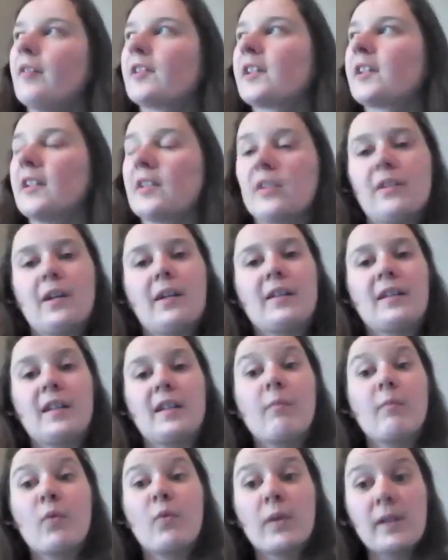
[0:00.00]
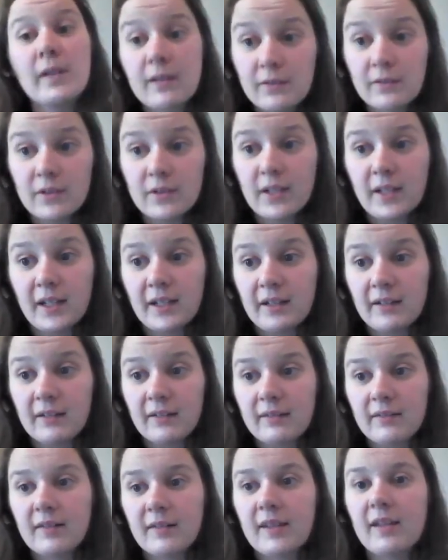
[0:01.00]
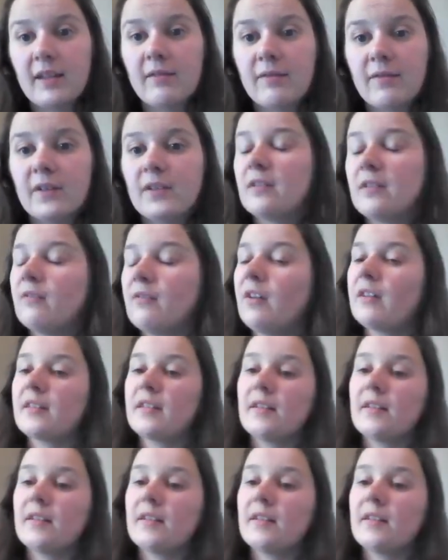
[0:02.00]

was constructing a morning routine that, first of all,